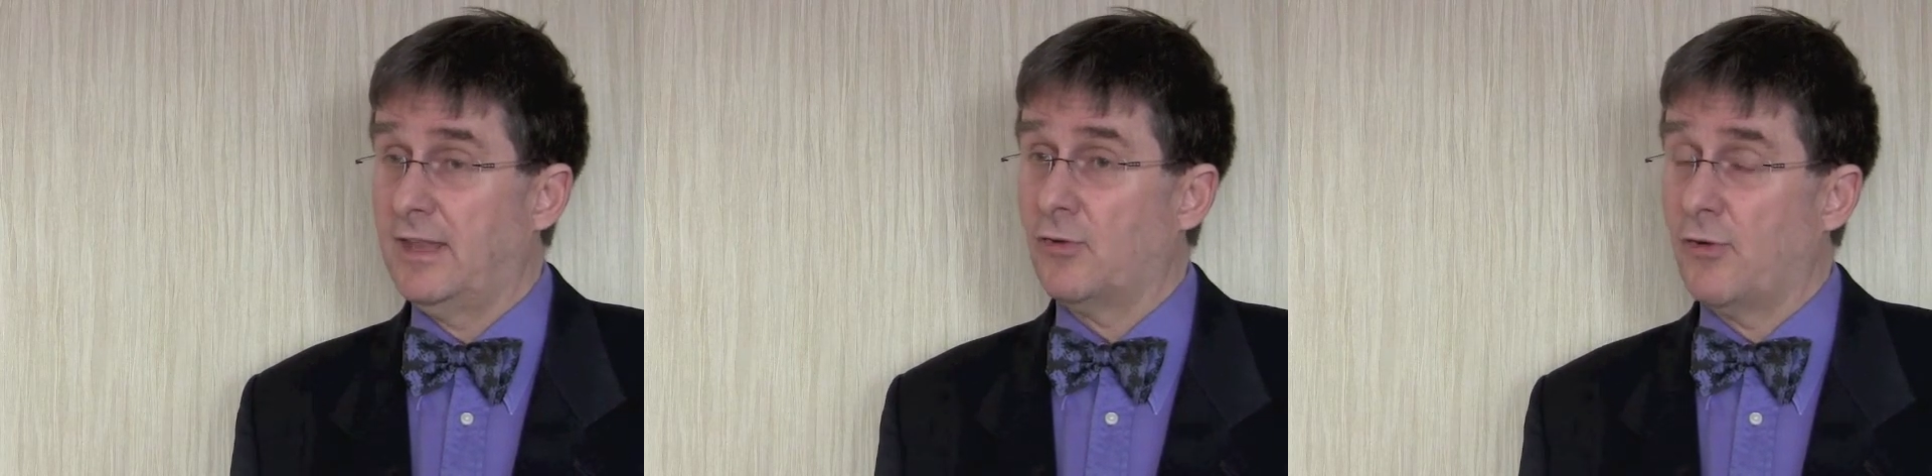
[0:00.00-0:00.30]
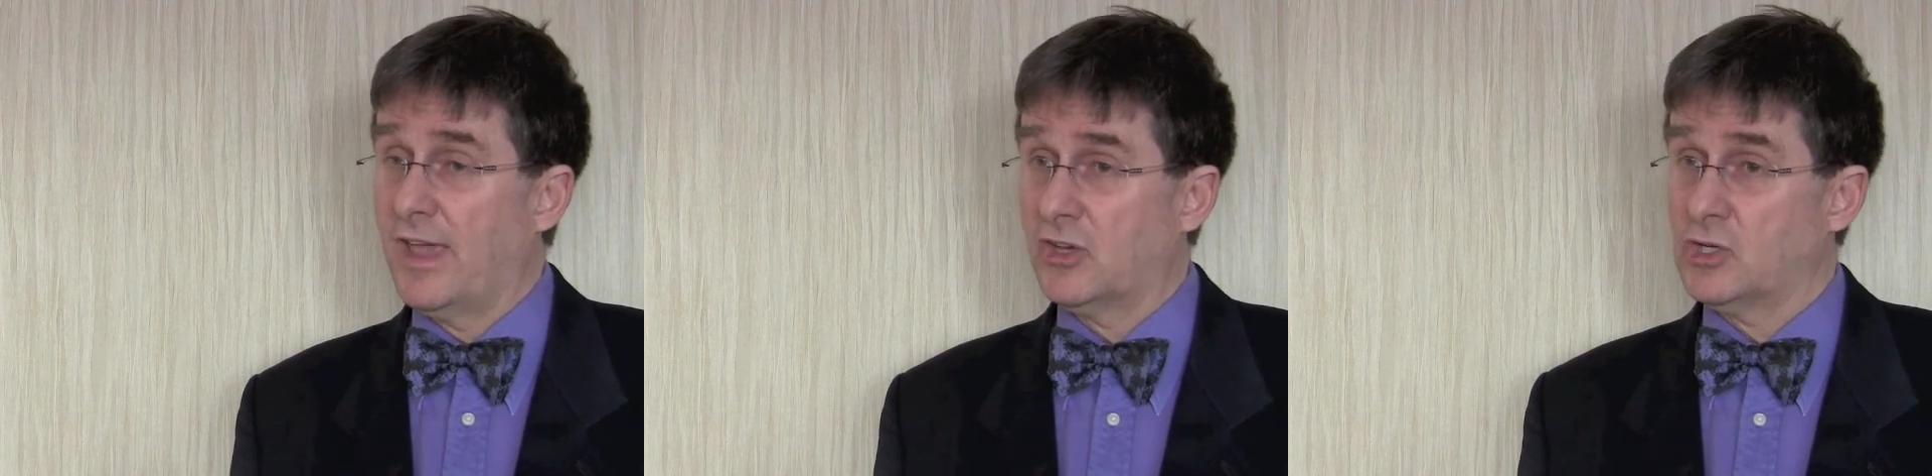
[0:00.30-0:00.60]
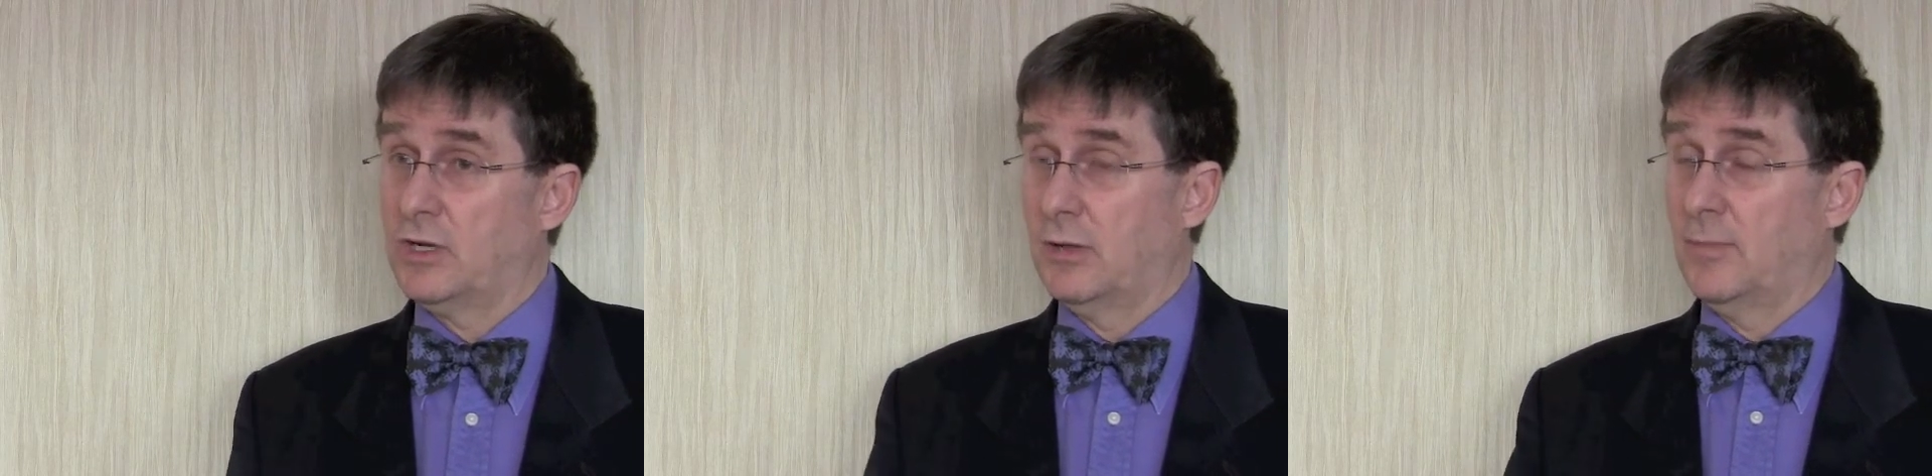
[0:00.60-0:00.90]

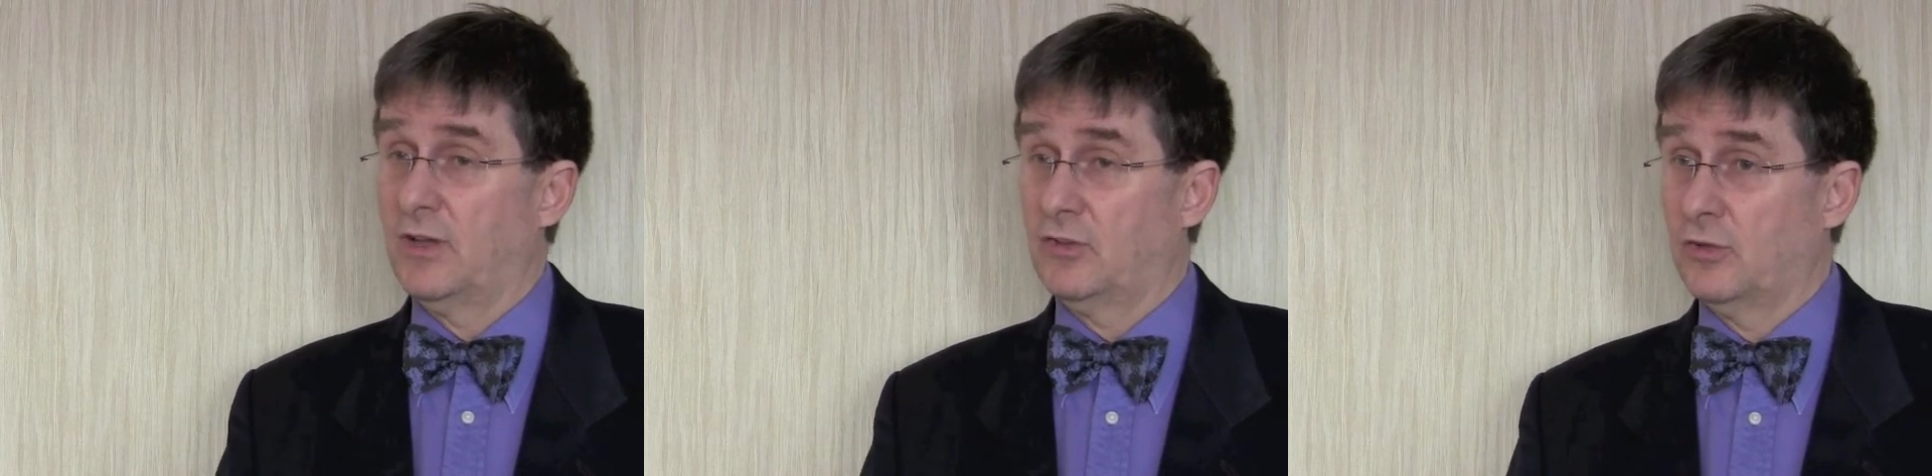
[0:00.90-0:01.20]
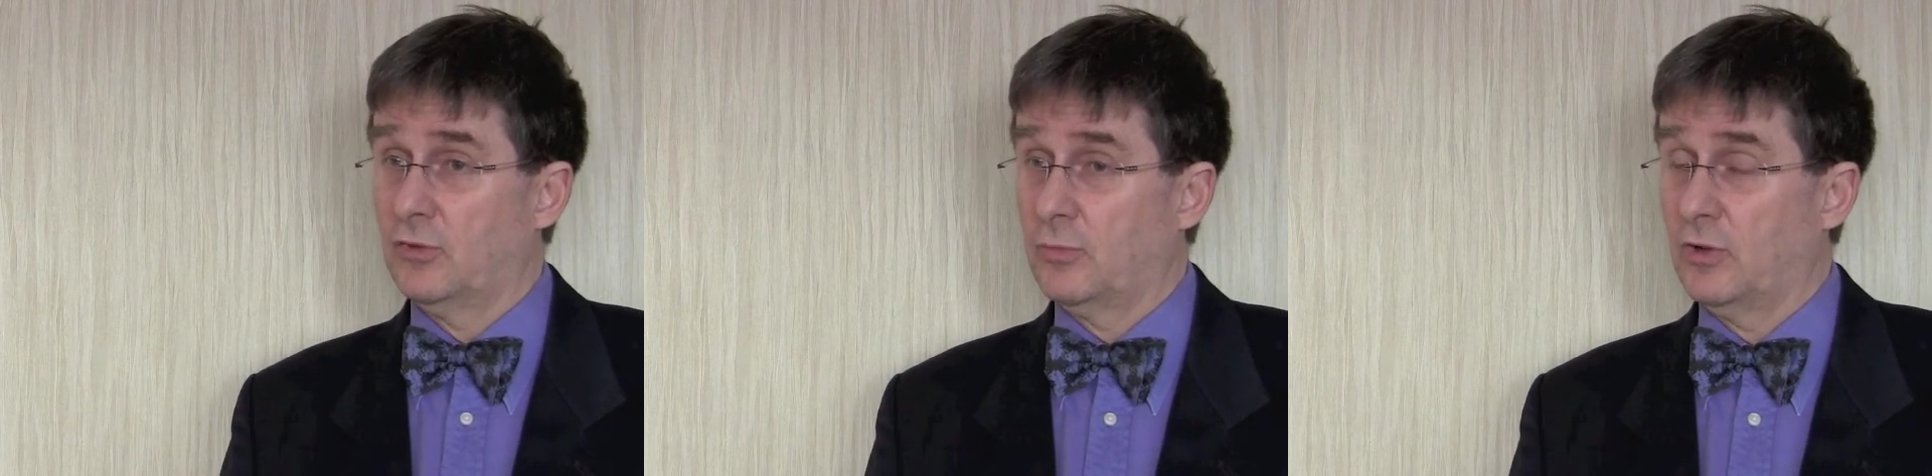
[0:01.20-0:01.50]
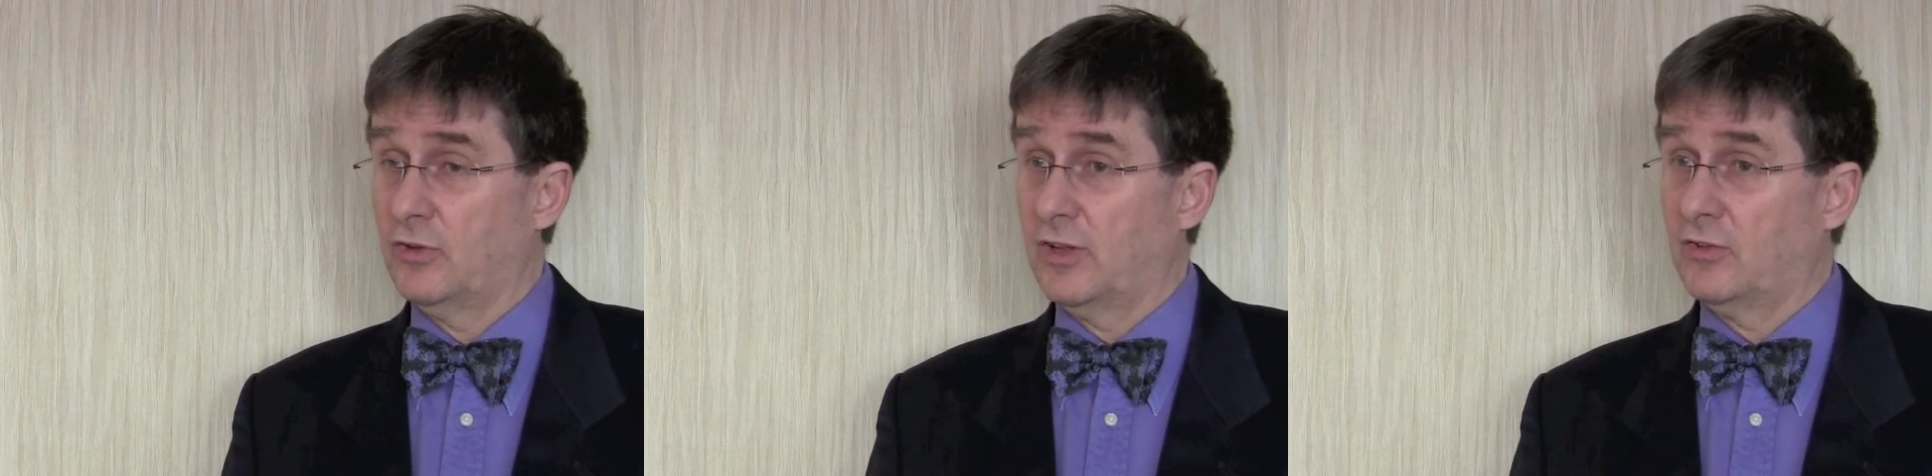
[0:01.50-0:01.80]
interaction amongst those
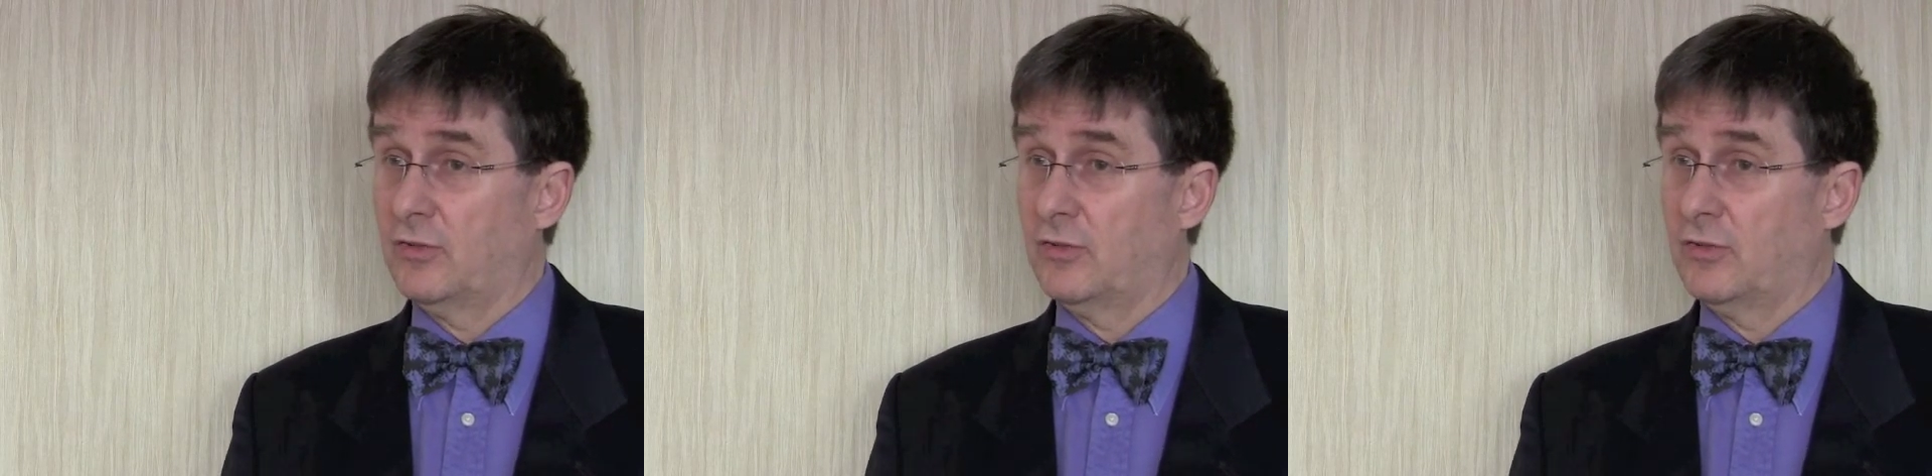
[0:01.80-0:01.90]
projects,